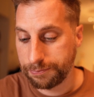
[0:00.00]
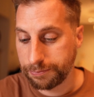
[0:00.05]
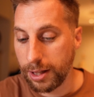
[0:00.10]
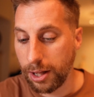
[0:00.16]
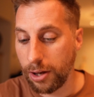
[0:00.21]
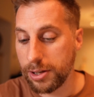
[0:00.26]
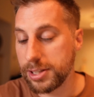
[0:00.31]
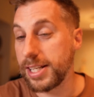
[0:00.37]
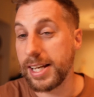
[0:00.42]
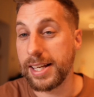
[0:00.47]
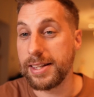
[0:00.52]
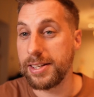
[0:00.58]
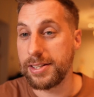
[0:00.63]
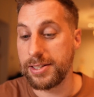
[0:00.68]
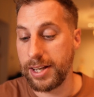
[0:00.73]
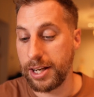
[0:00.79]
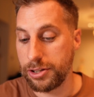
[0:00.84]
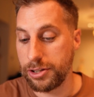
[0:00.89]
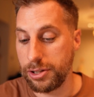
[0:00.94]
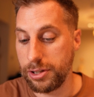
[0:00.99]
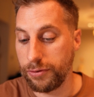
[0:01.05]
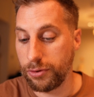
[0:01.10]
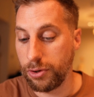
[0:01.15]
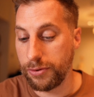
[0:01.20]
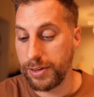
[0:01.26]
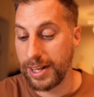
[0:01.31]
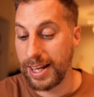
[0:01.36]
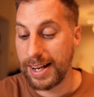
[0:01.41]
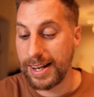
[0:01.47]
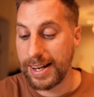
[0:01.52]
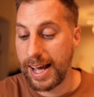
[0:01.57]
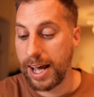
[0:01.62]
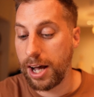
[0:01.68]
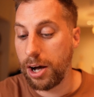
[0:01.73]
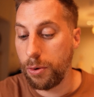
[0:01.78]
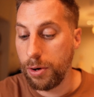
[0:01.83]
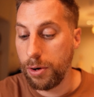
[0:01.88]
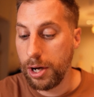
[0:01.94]
Lastly, in this section, you've got the
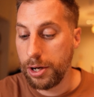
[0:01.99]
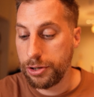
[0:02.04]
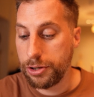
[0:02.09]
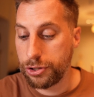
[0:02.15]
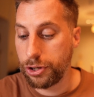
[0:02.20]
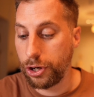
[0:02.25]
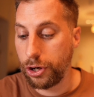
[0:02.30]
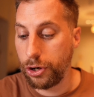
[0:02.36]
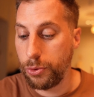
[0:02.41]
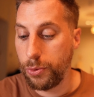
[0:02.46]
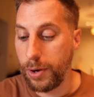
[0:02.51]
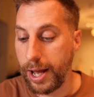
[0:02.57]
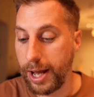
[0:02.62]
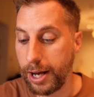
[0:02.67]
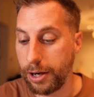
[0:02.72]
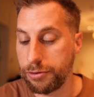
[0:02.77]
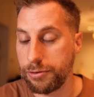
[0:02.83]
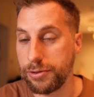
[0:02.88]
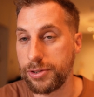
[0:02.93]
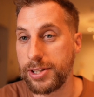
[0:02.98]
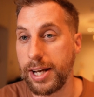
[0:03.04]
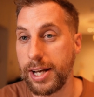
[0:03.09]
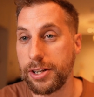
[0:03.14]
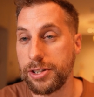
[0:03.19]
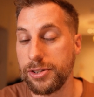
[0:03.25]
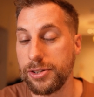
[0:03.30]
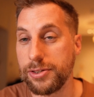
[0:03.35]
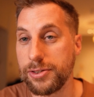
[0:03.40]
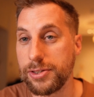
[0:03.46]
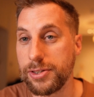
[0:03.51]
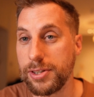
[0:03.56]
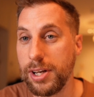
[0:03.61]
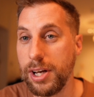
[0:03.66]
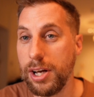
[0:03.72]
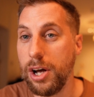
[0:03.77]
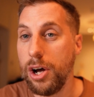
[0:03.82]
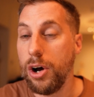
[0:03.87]
allow show extra sections.